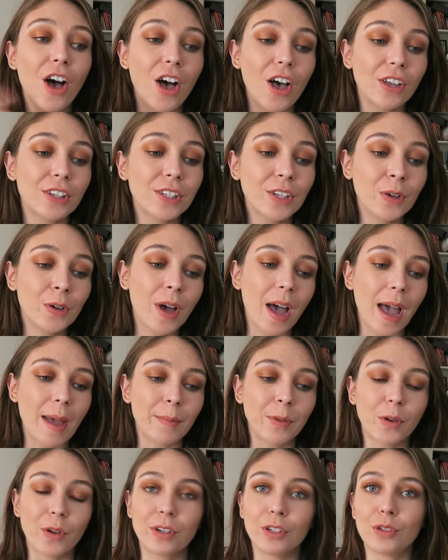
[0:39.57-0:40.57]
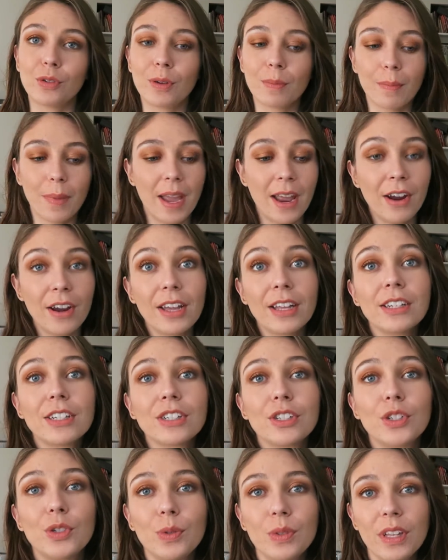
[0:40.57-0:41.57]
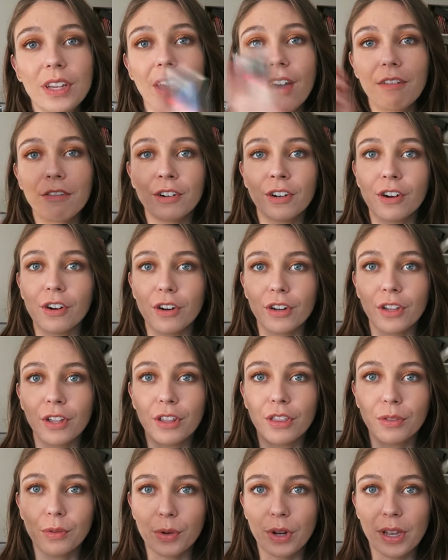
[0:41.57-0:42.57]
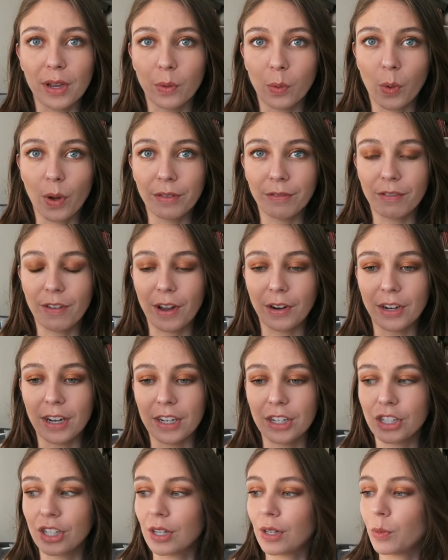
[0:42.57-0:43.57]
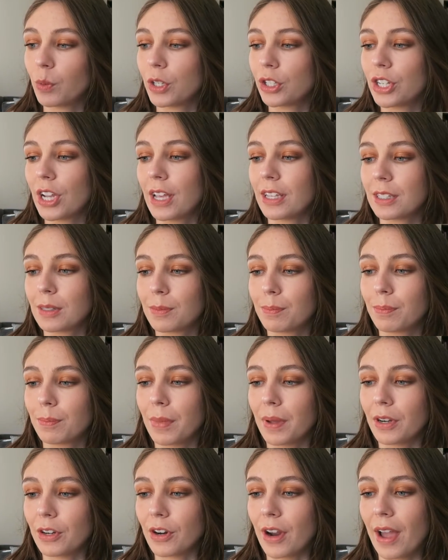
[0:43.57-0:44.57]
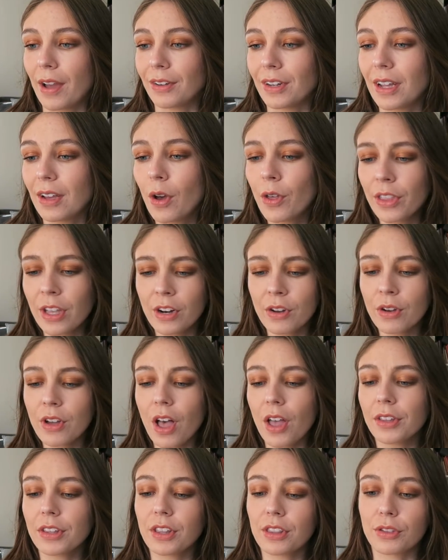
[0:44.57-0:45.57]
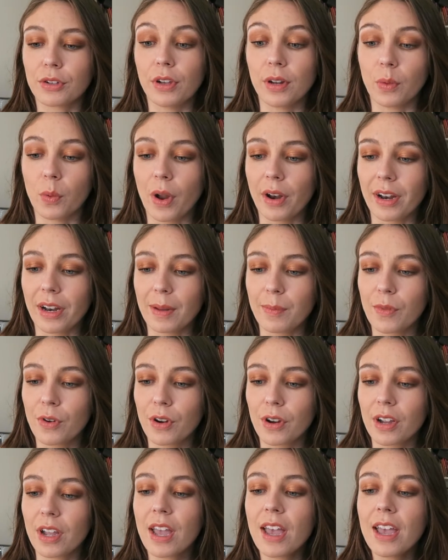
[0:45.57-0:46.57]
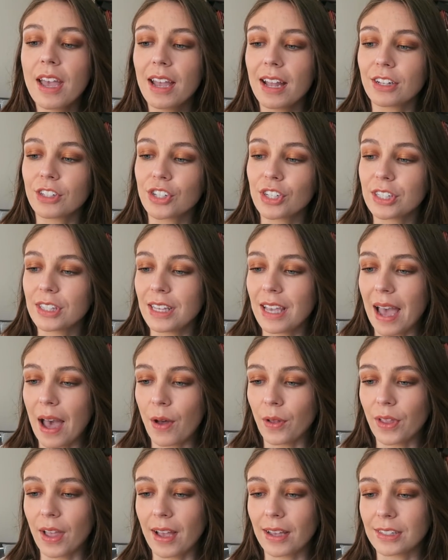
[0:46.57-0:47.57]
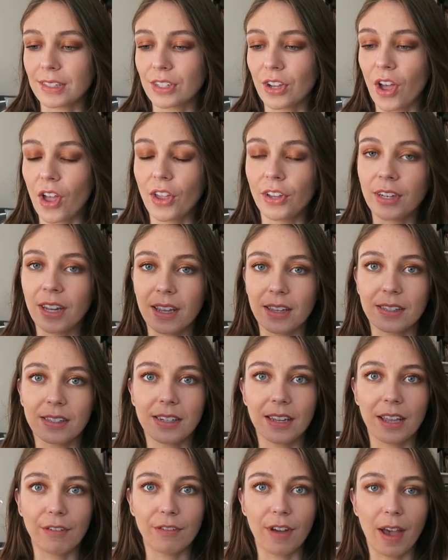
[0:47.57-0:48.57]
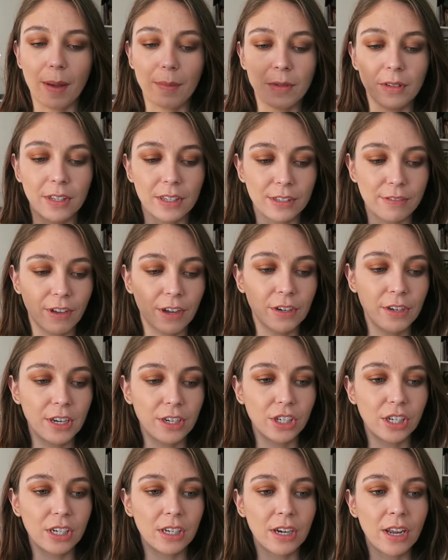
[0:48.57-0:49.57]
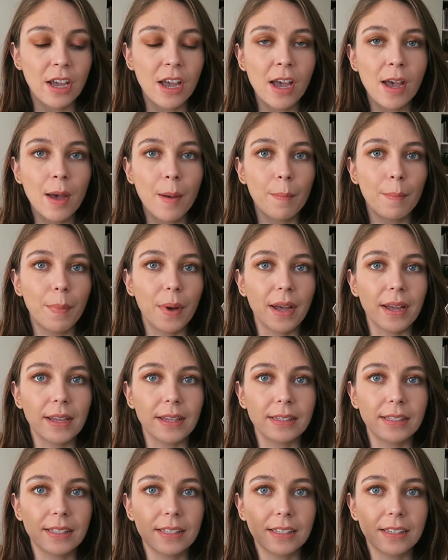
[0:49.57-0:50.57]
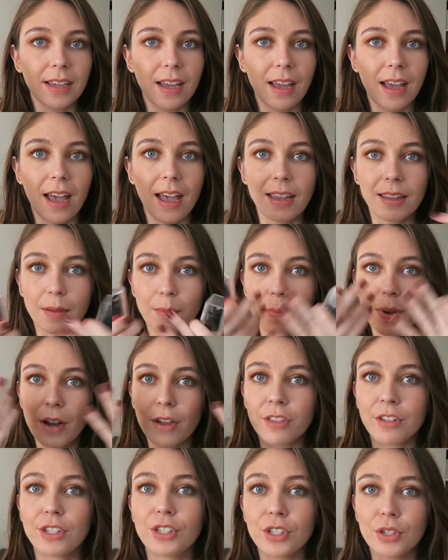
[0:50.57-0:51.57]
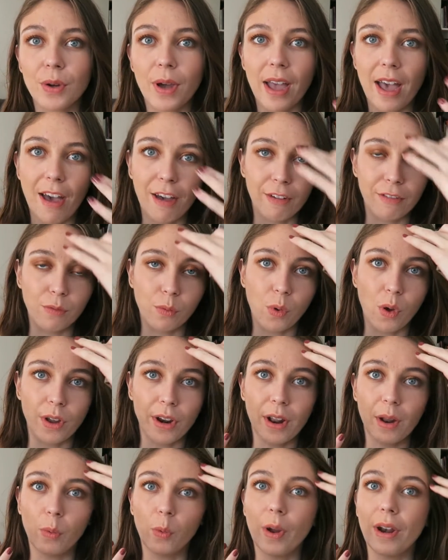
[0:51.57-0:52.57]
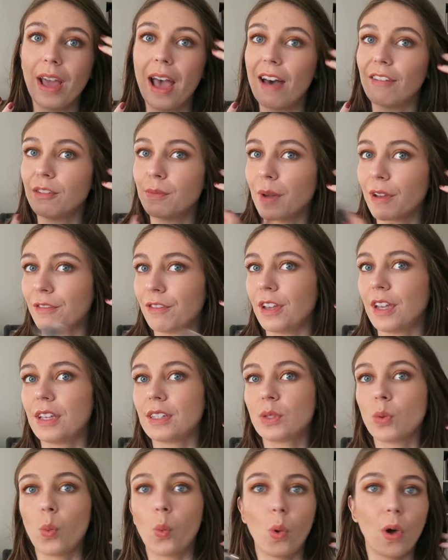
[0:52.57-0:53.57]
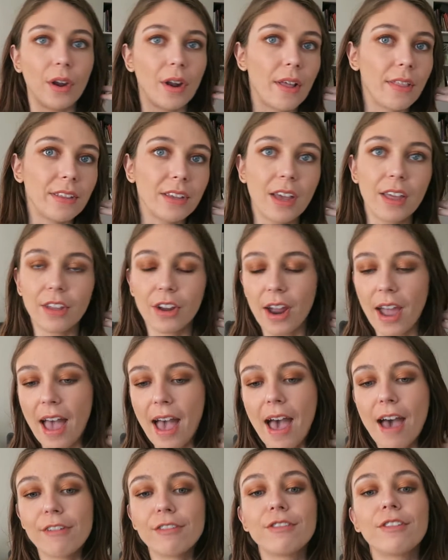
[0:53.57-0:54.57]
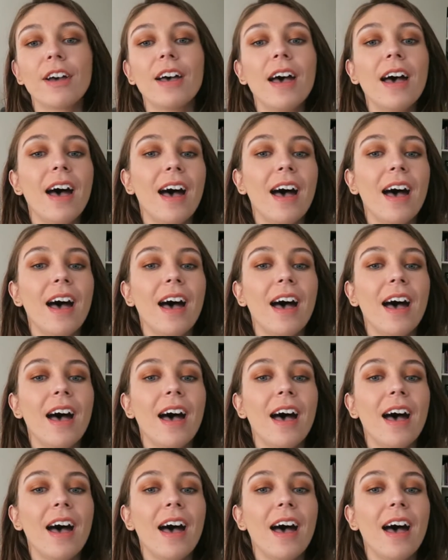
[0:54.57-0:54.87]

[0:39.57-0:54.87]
Also, I'm going to compare it to the Covergirl 3-in-1 foundation, which has been around. Oh, they don't call it the 3-in-1 anymore. It's just the Outlast All Day Stay Fabulous foundation. But I compare the two. I have one on one half of my face, one on the other half.